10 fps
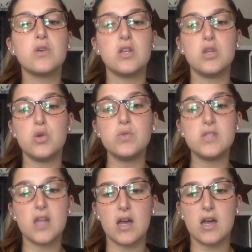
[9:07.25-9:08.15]
can use
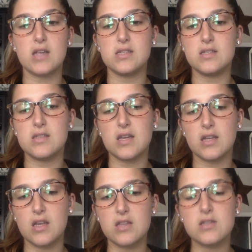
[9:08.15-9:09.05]
that as a
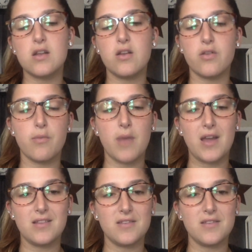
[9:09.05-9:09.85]
technique to clear their mind.